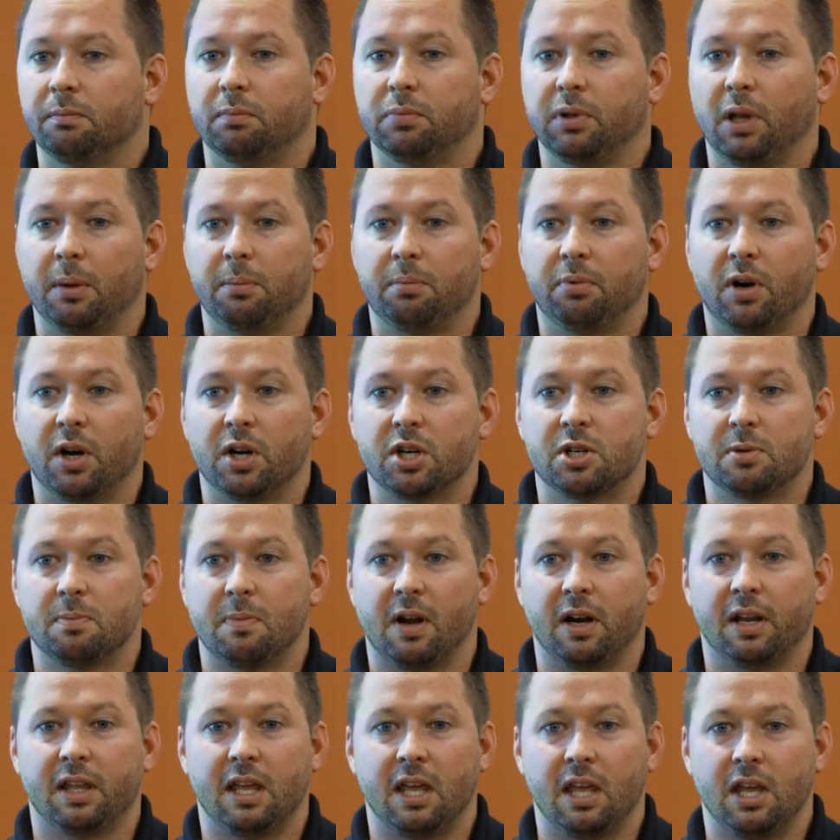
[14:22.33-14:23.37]
blood pressure
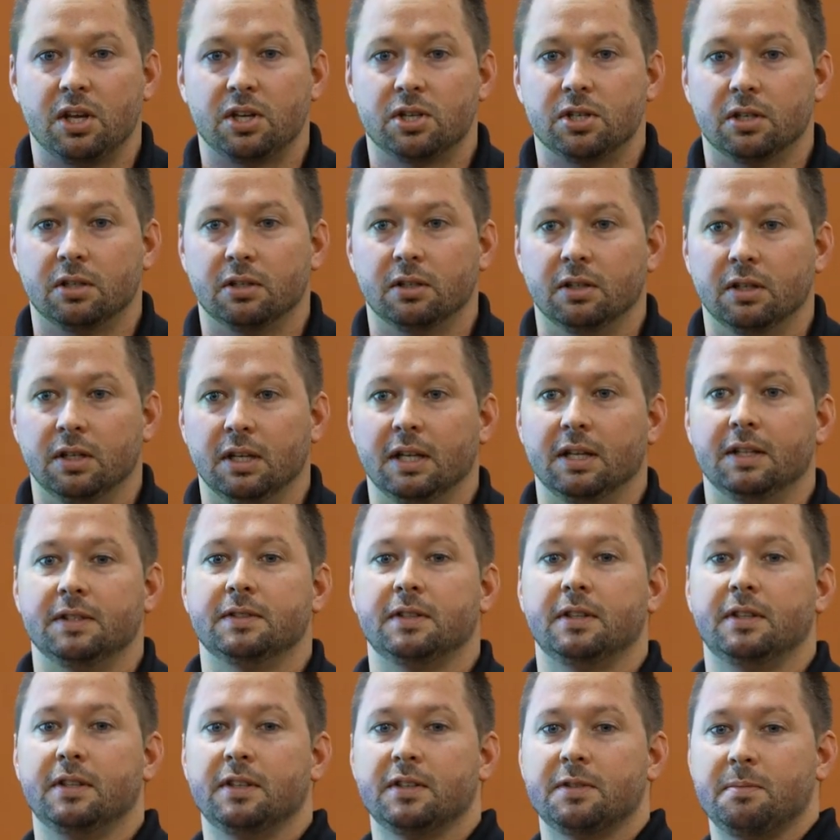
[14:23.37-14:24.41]
medication
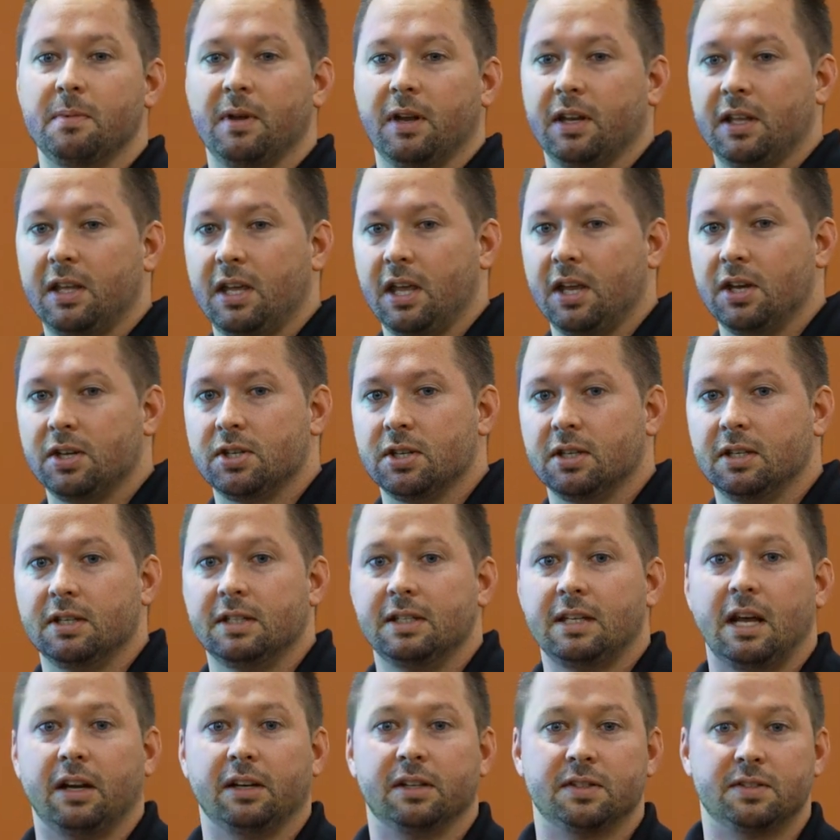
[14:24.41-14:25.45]
to this medication,
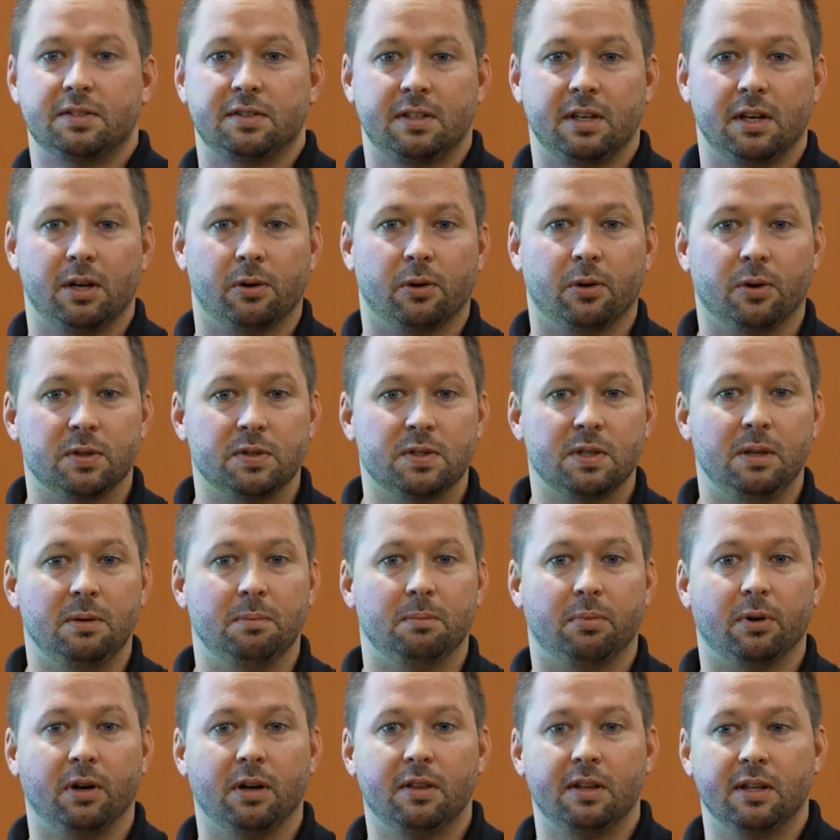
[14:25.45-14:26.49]
now to steroids
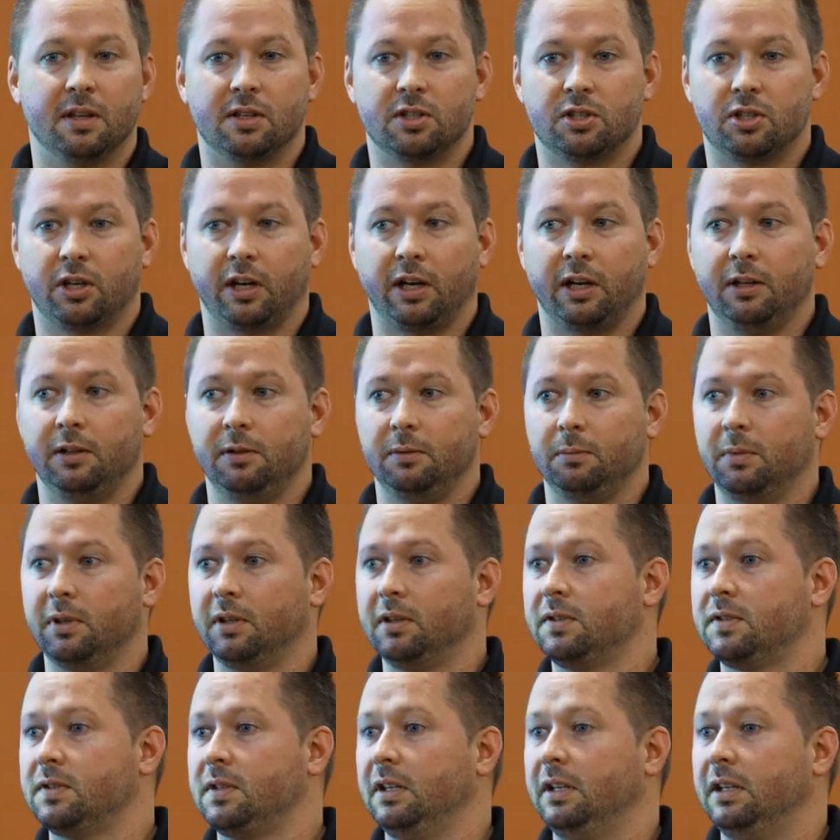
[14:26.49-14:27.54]
and breathing and
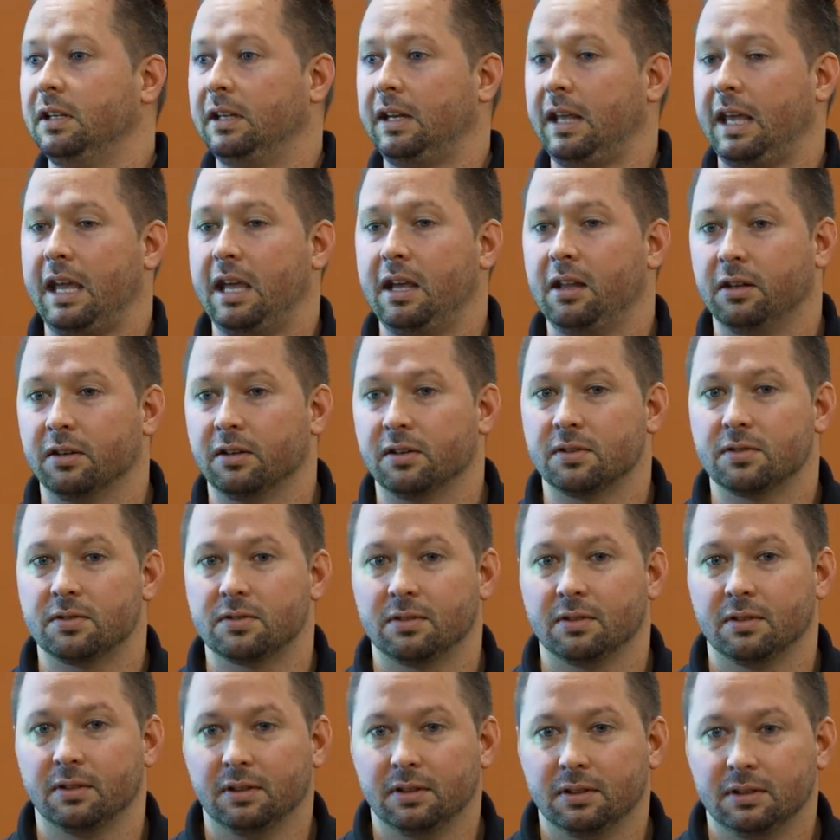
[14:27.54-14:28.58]
treatments and inhalers.